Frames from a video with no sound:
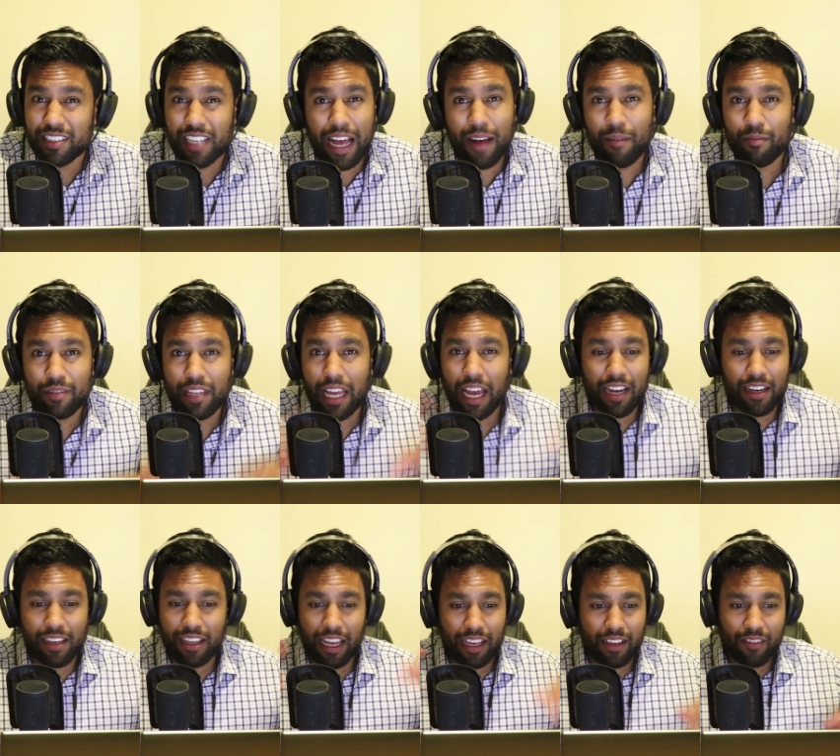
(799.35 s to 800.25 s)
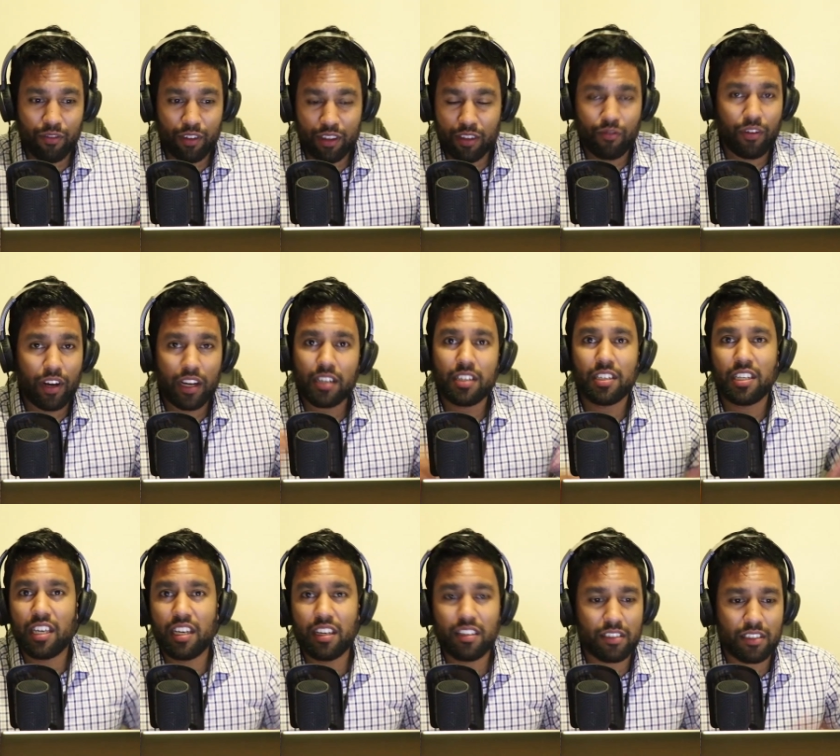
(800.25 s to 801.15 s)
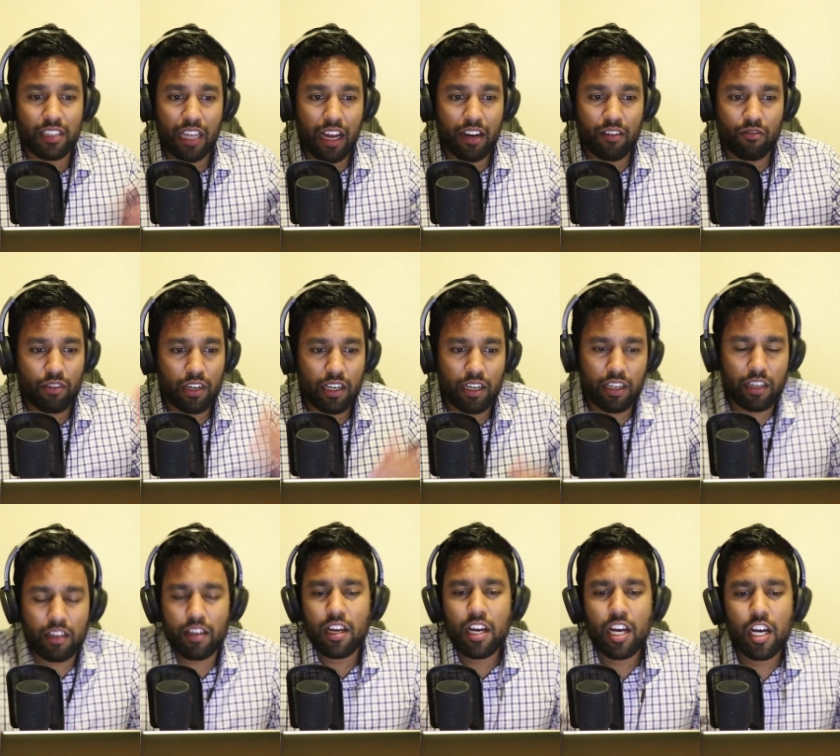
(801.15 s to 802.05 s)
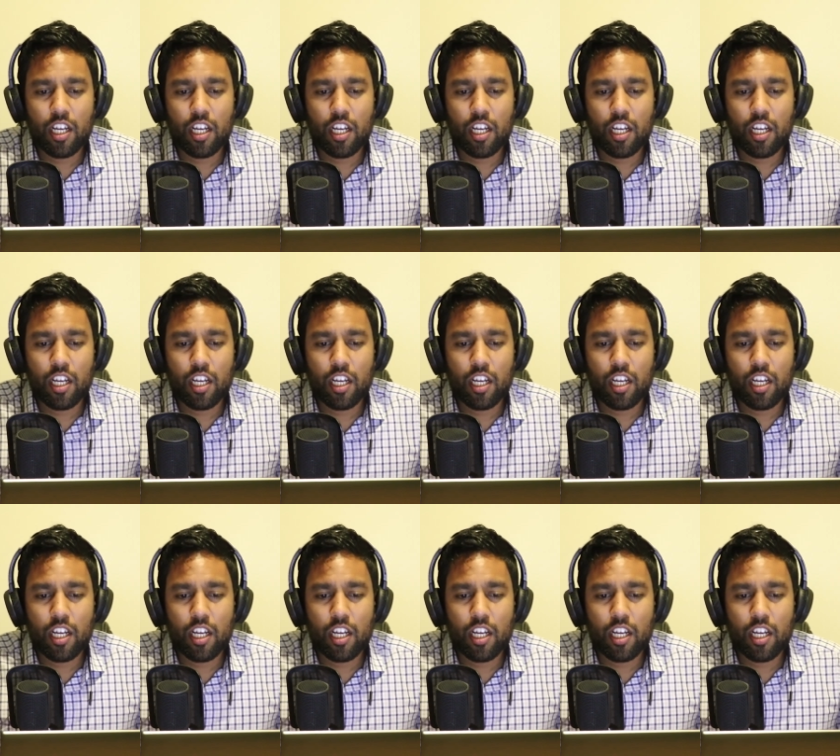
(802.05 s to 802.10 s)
I'm done. Like, for the fucking year's done, really.